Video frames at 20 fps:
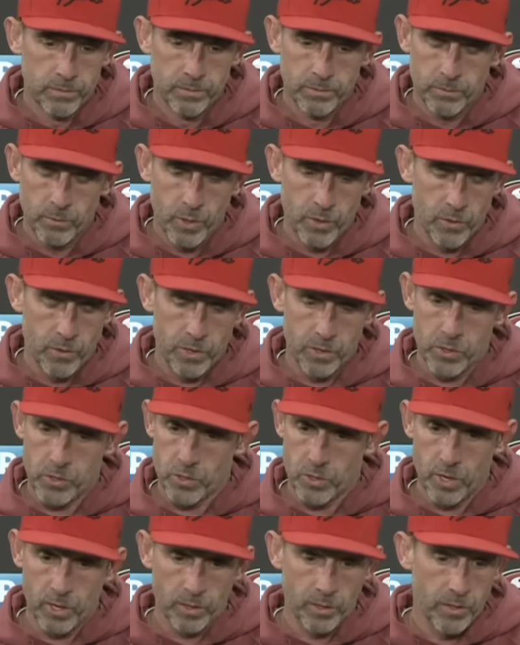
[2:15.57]
whether they're
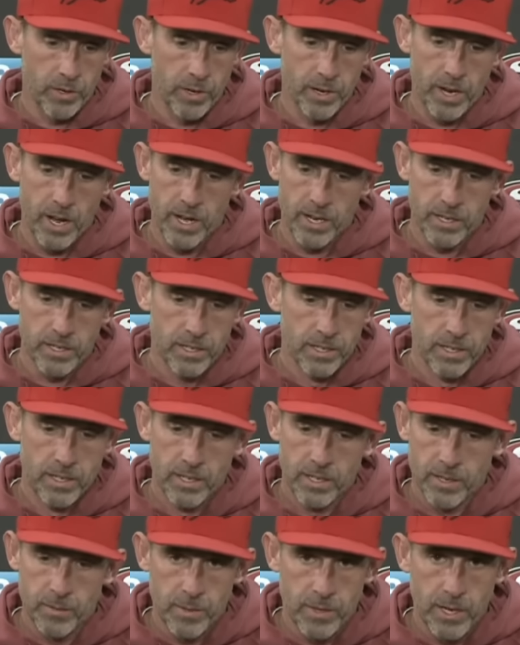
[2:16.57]
struggling or not,
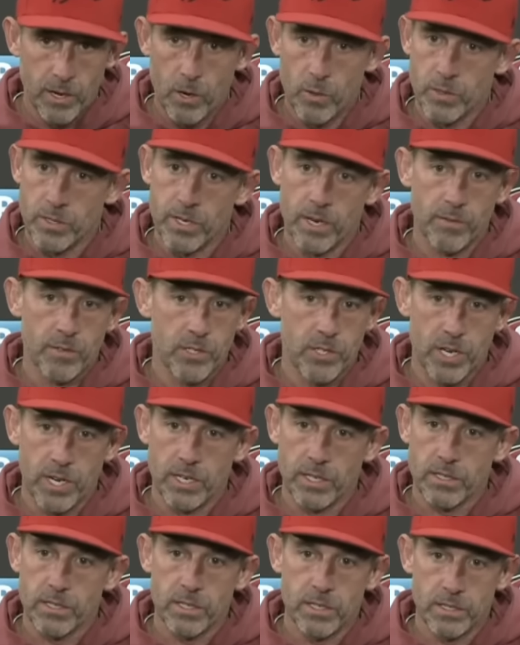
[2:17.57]
I mean, they always have a
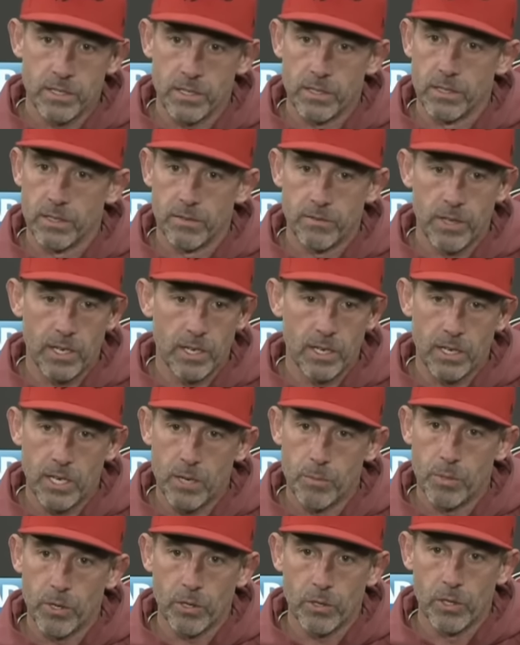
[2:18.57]
chance. If they can
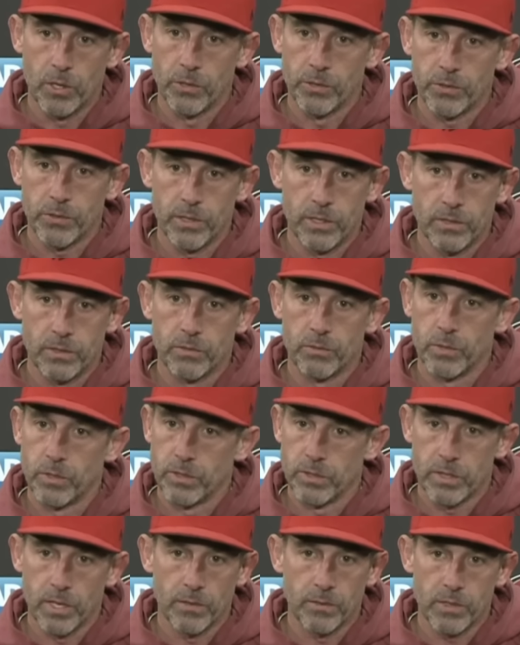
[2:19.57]
keep it close, he's
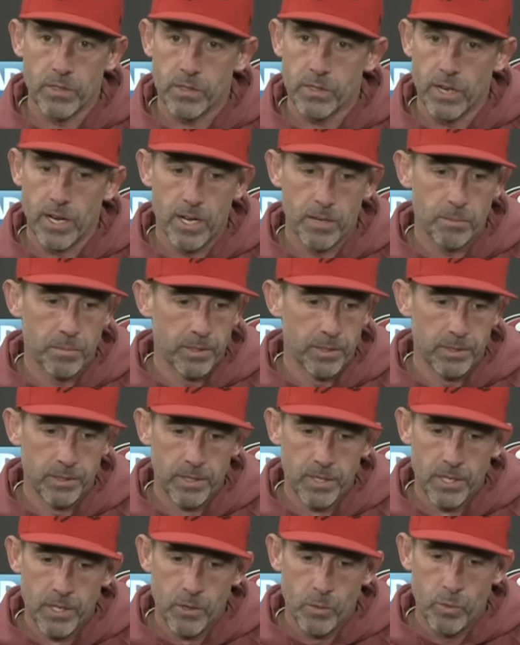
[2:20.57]
really tough to stop. And
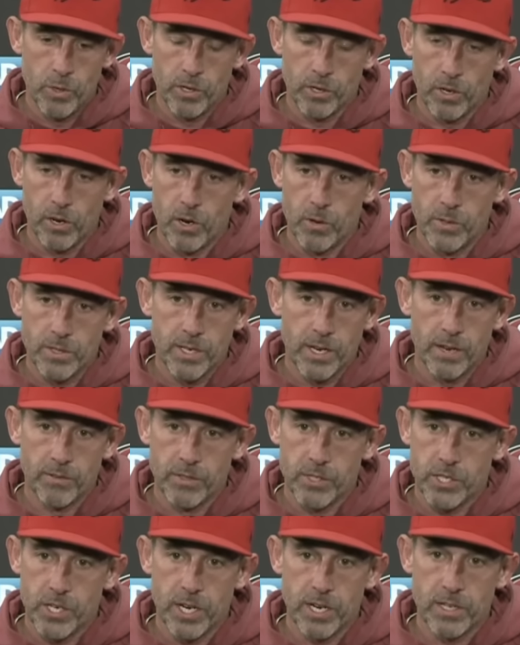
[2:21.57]
when you can always have
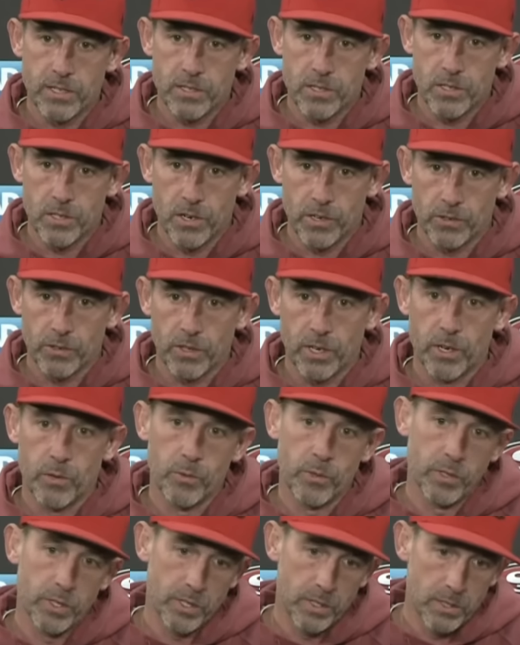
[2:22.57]
a chance and you also got a
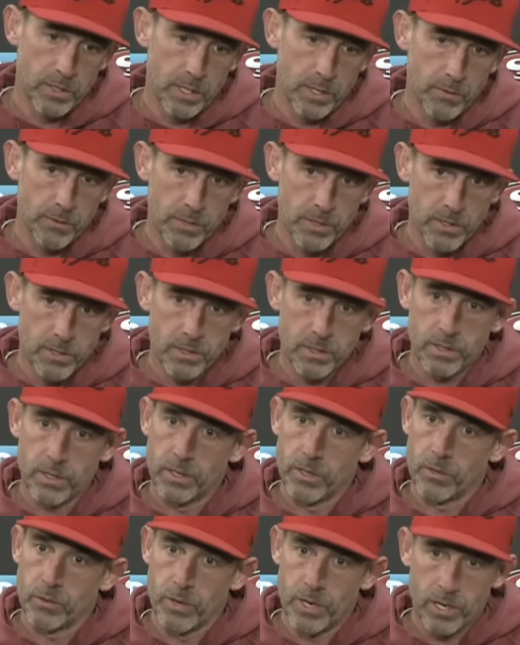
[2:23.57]
really good defense, you
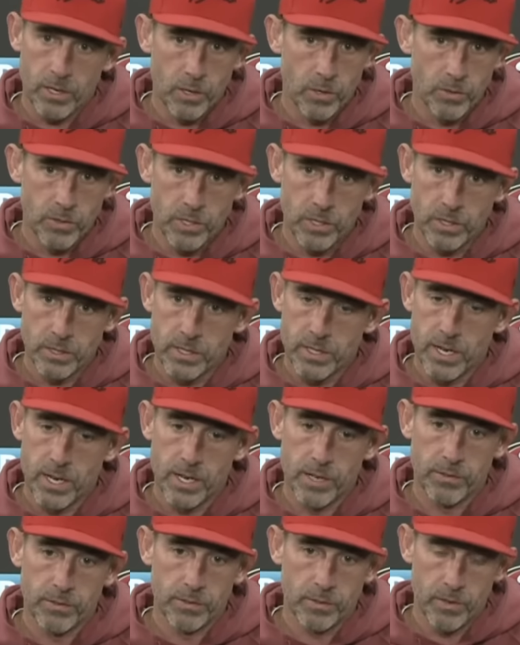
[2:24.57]
got a great coaching
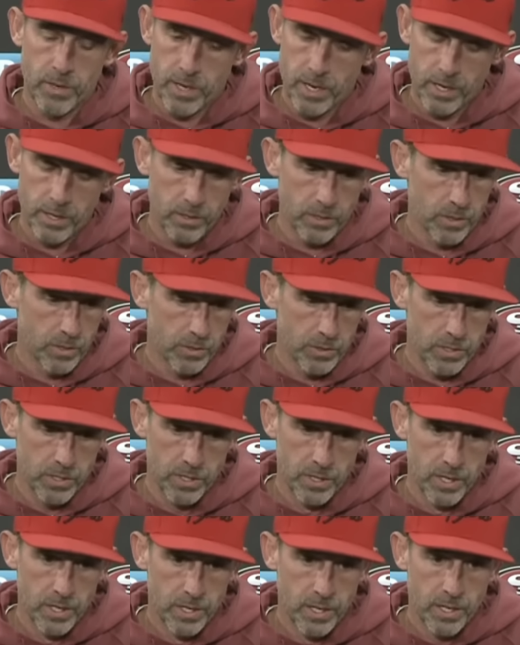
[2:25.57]
staff, a great head coach,
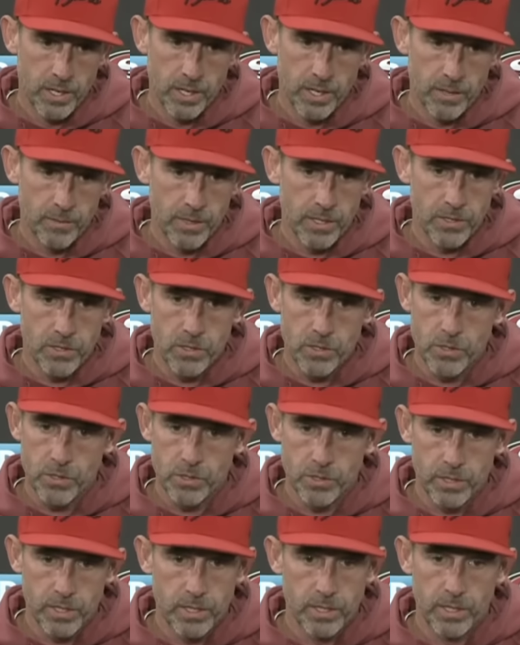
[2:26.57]
that's
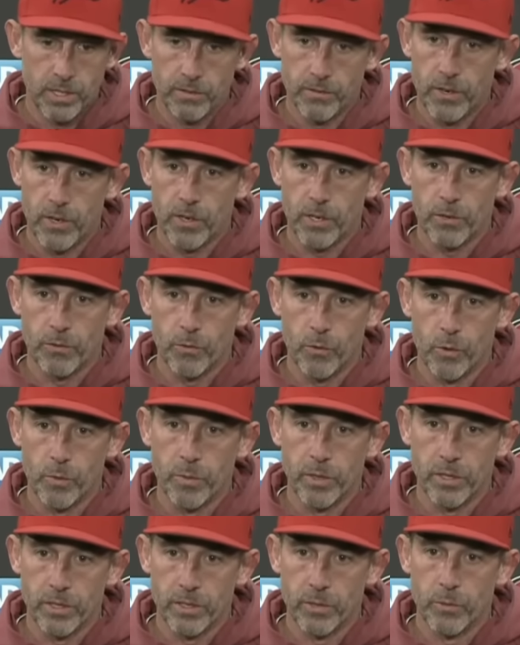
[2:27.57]
usually a very good
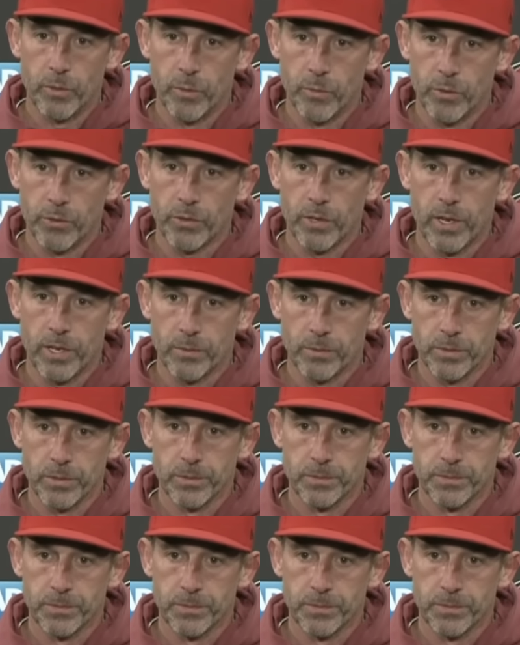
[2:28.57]
formula to win most games.